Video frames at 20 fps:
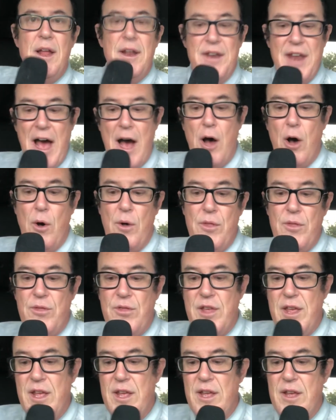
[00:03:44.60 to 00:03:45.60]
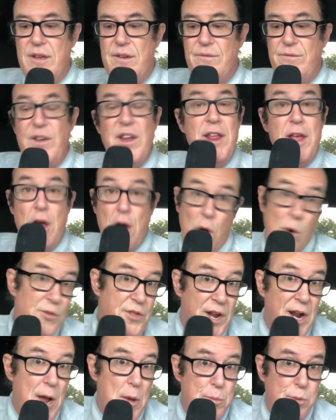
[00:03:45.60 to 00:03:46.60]
Now, the video
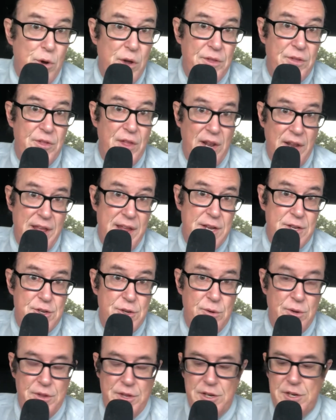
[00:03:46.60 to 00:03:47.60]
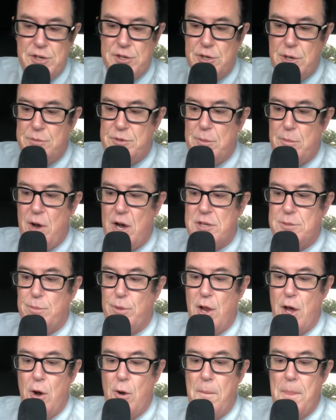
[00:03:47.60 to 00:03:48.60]
that I'll put the link to in the description box
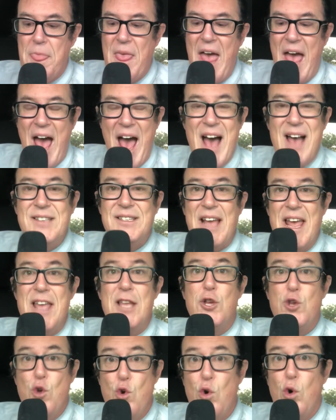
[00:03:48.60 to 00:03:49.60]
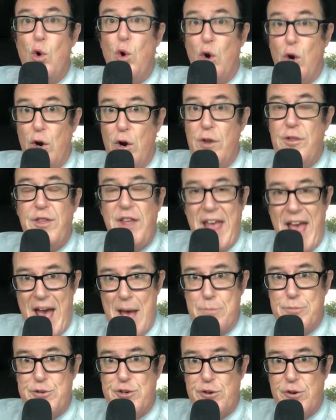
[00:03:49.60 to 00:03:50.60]
below has a Google Earth
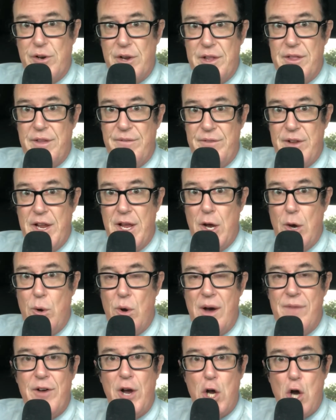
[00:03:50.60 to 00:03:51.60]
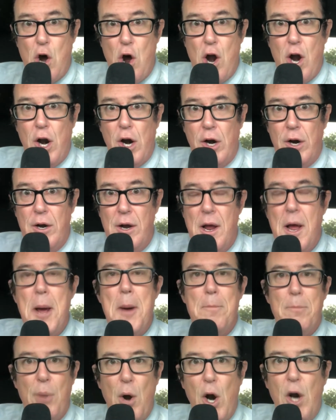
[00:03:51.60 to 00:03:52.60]
capture in the video of a car
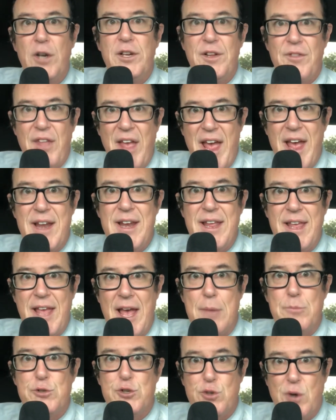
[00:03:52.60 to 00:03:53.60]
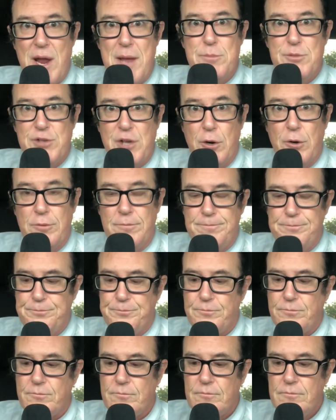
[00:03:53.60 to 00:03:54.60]
parked in the handicapped stripe zone.
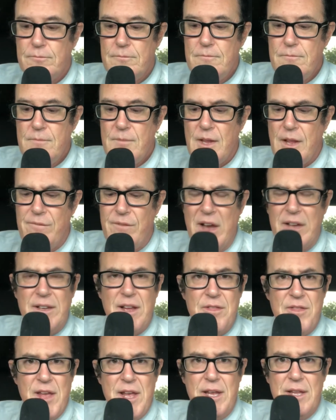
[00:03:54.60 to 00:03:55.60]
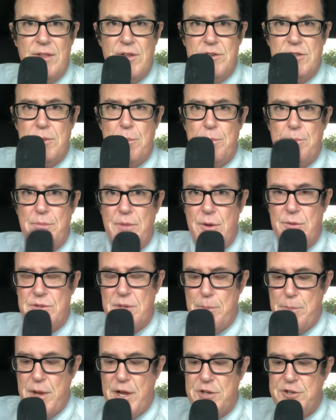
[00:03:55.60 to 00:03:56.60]
In fact, I think there's a there's
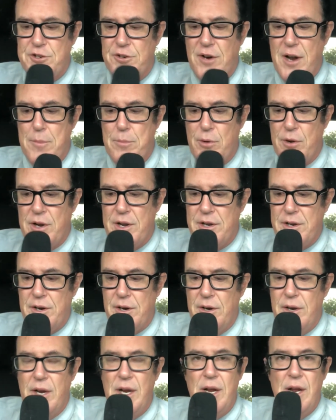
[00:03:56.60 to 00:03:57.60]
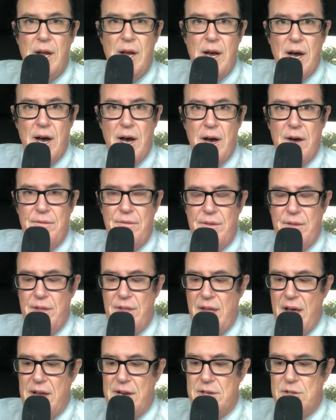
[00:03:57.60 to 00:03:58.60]
a picture I put in here of
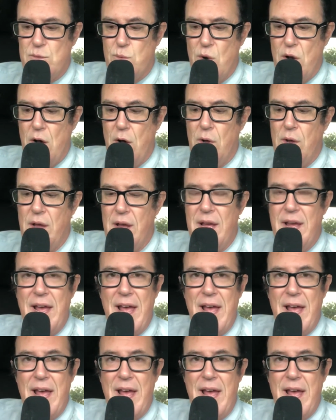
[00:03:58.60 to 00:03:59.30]
that as well.